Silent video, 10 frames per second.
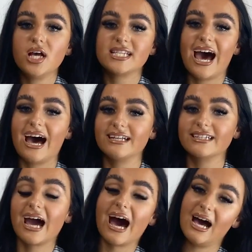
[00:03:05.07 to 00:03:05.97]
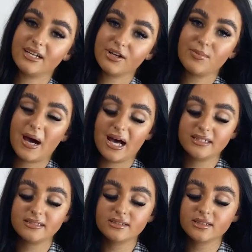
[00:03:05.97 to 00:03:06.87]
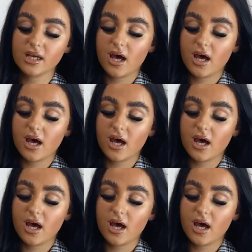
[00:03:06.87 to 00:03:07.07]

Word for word: tan cargo pants.